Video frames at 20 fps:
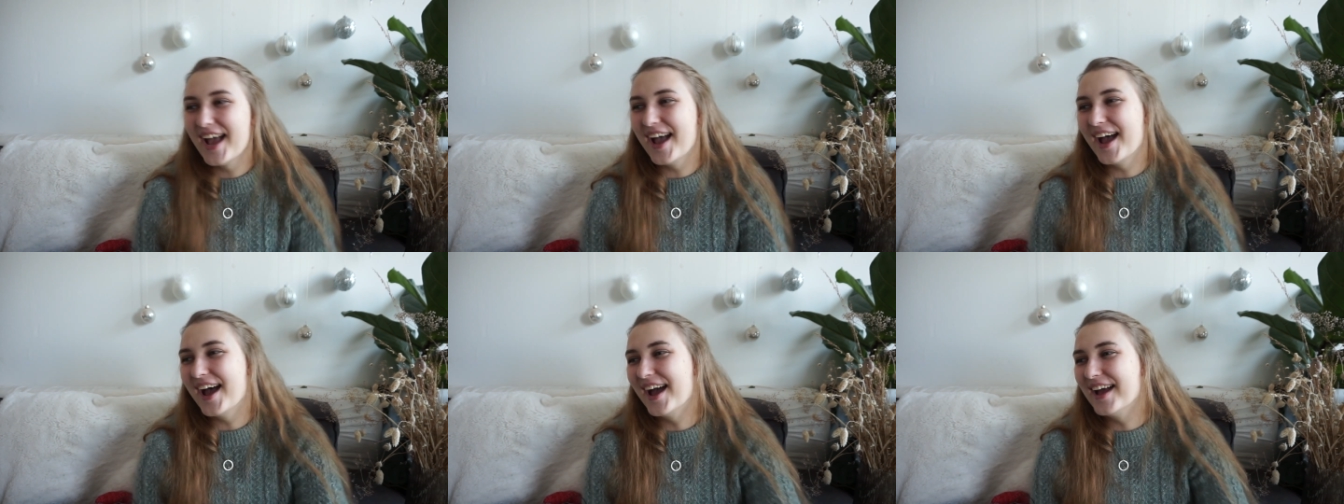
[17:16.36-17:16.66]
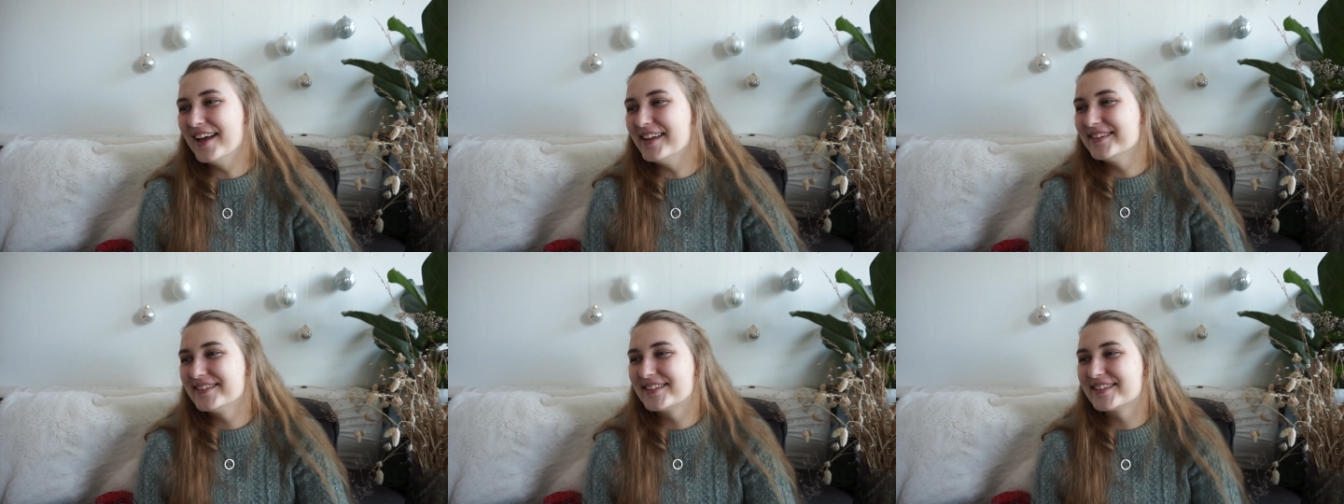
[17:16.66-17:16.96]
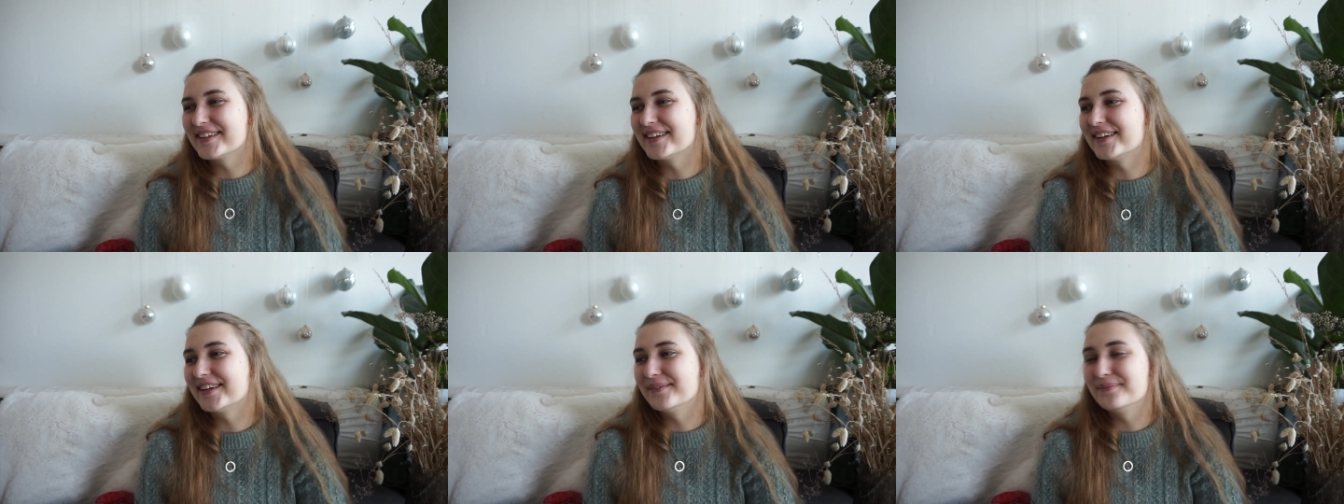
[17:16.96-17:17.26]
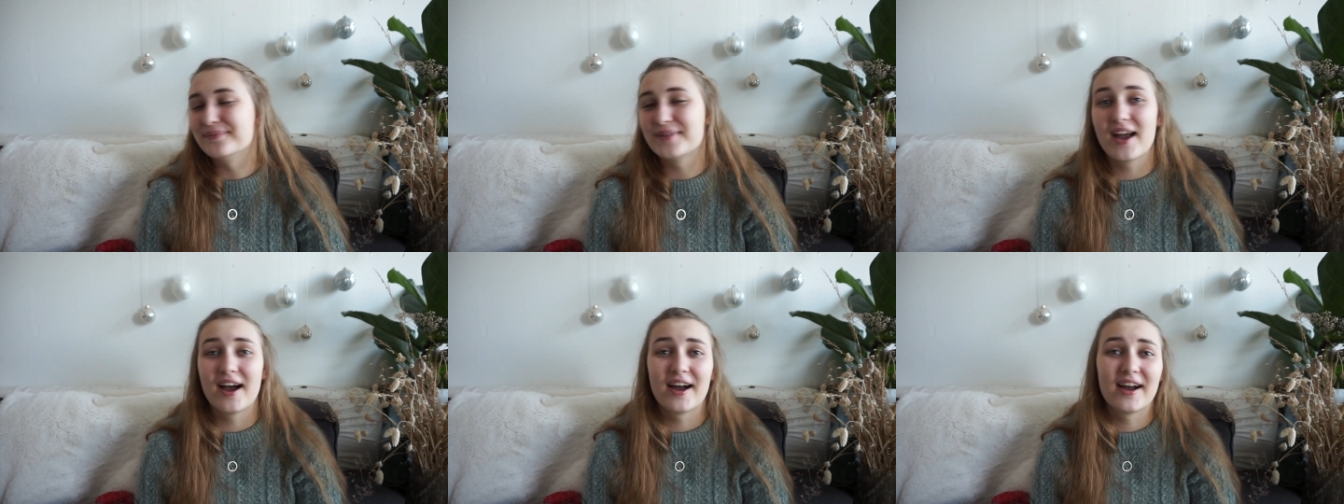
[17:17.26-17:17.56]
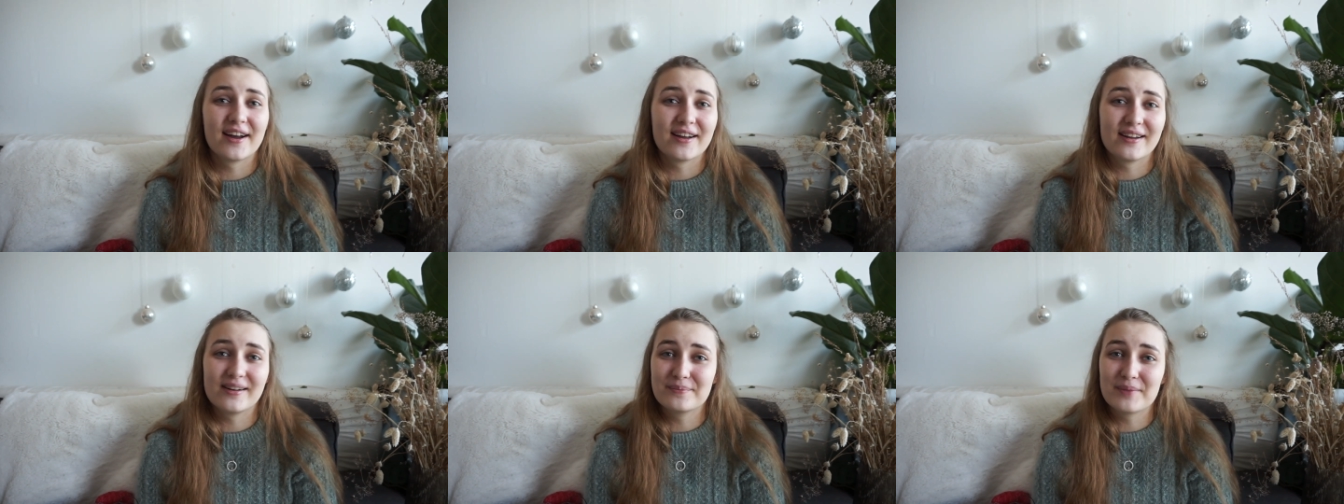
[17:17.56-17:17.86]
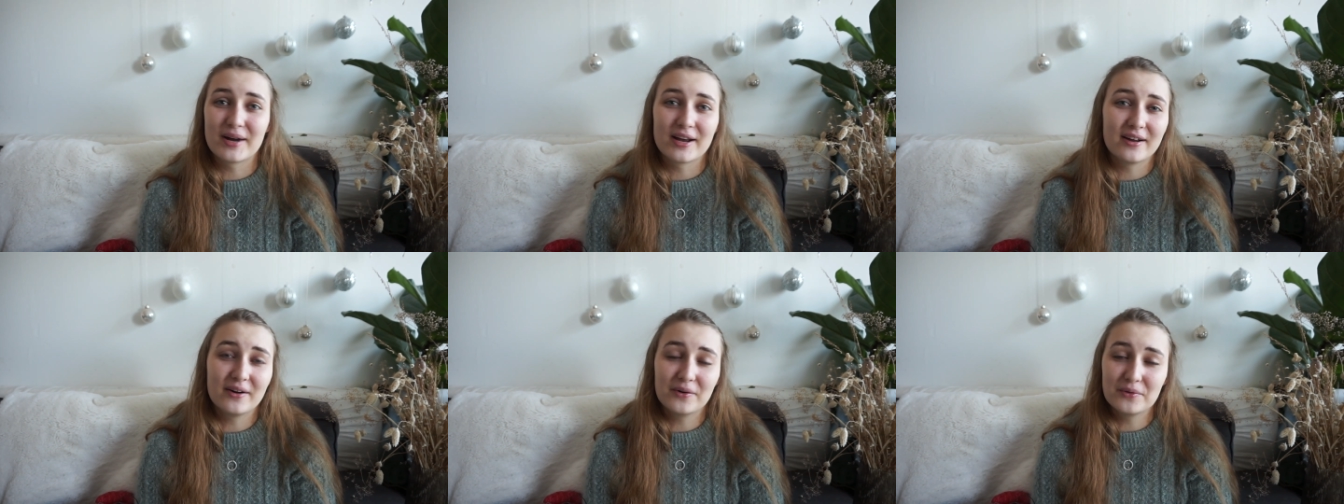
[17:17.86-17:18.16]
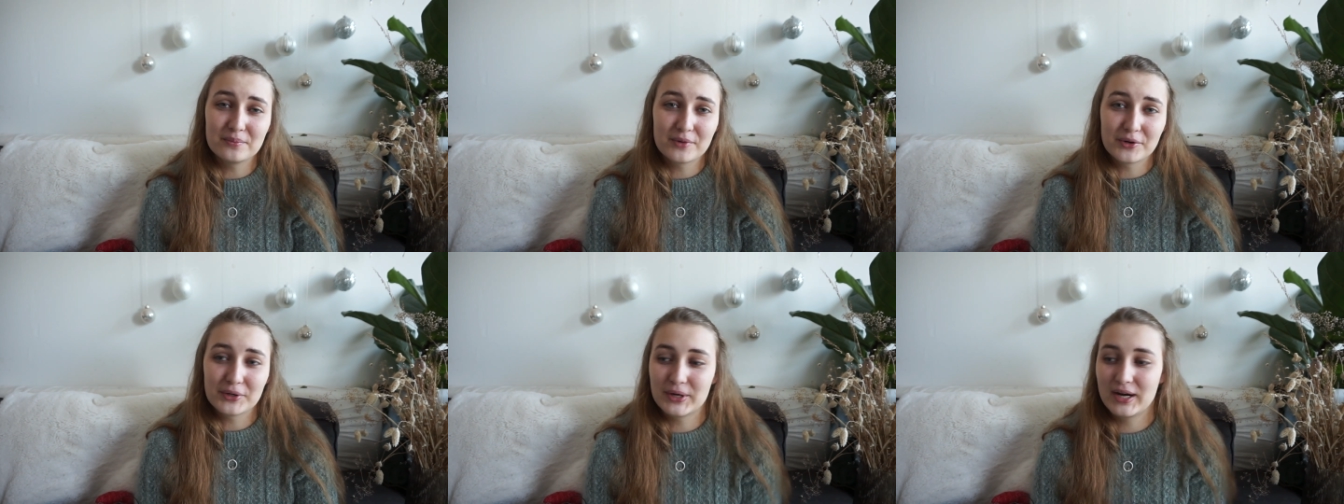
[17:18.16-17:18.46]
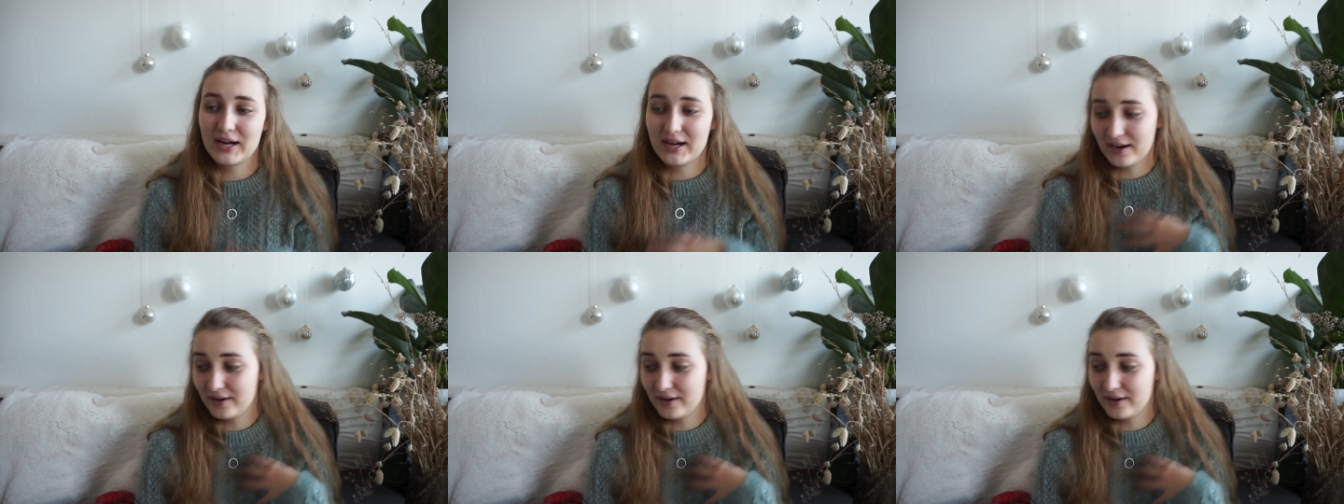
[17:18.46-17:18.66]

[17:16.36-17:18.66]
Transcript: And yeah, I have my own mohair.